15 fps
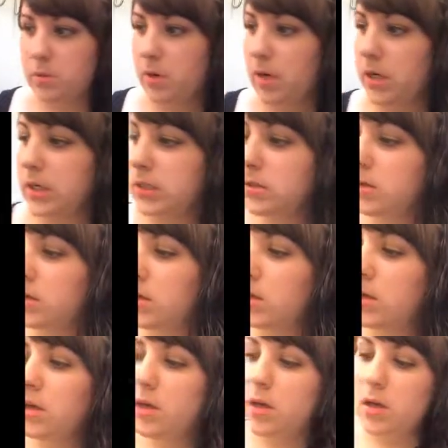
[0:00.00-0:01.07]
these products.
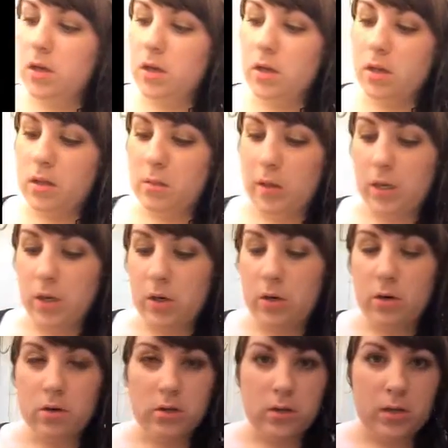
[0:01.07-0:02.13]
The main
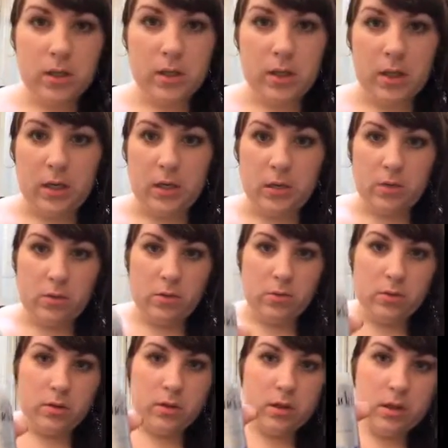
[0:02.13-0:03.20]
curl gel that I
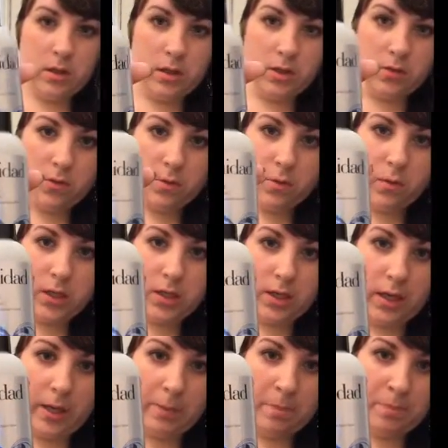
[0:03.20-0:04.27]
use is from
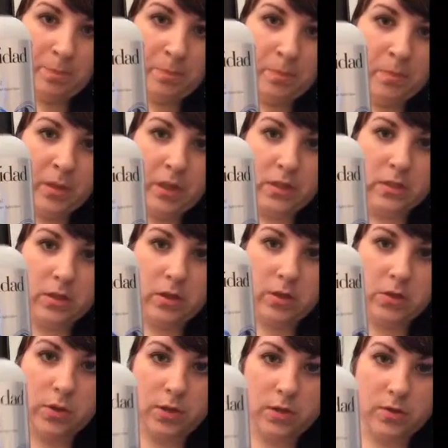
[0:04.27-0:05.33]
Rouge. It's
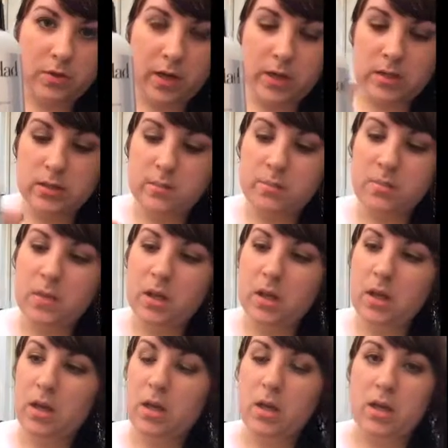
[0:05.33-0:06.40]
called Tress Effects.
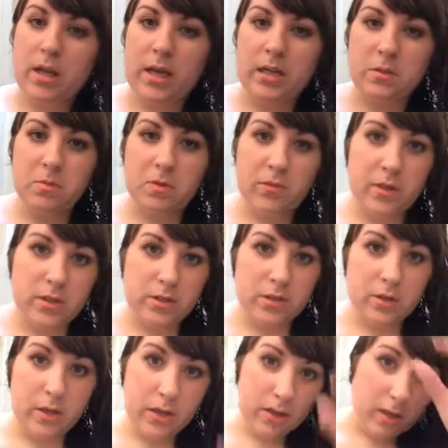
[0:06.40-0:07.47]
The last
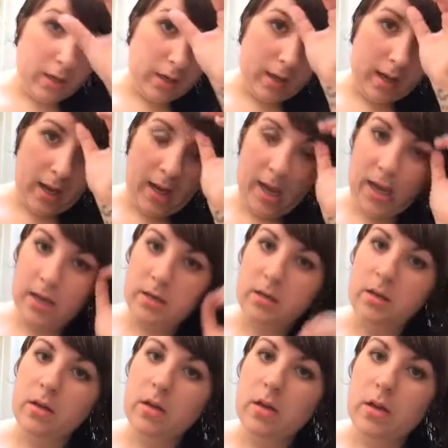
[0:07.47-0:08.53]
professional haircut I
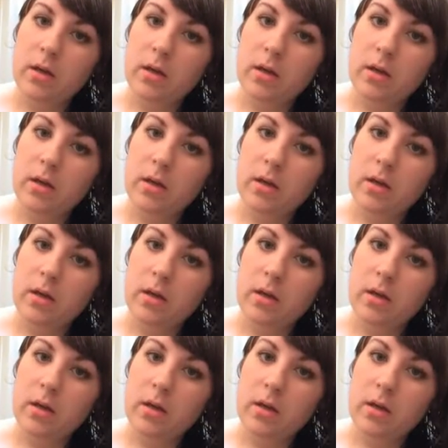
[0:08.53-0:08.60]
had